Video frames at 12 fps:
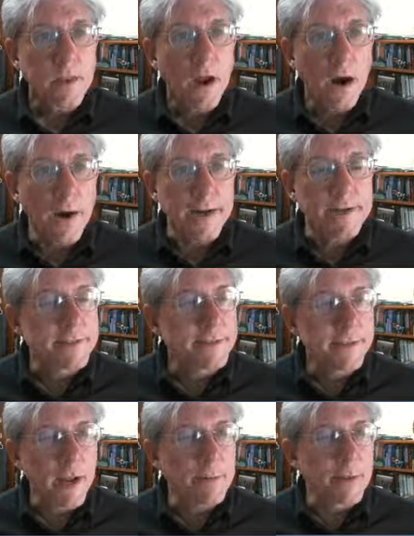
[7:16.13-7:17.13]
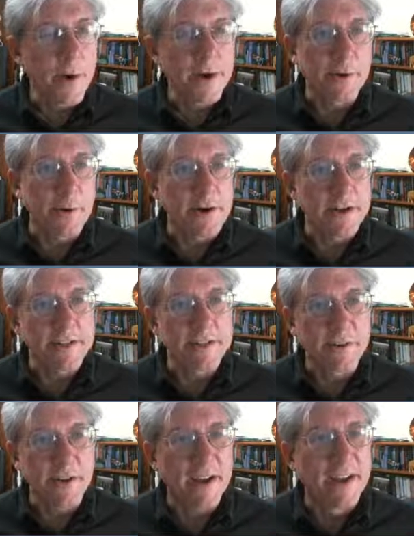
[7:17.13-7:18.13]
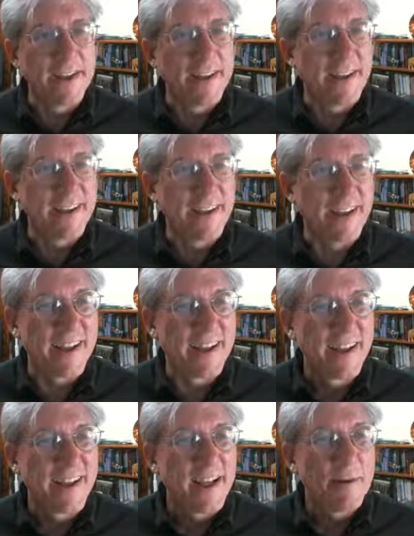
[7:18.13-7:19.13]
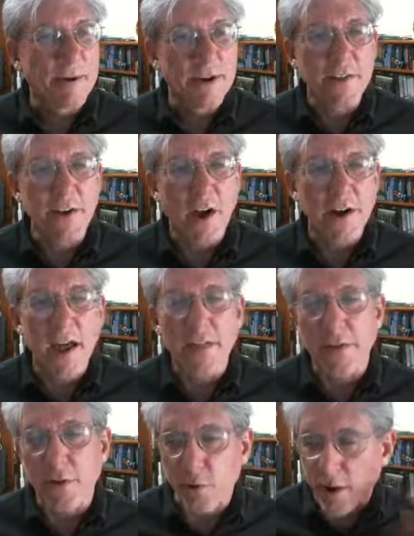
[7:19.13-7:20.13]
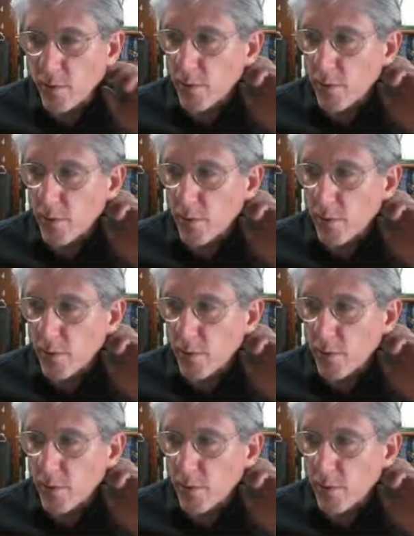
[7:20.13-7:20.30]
All right, type in the right coordinates, okay? But here they are. Now they're the correct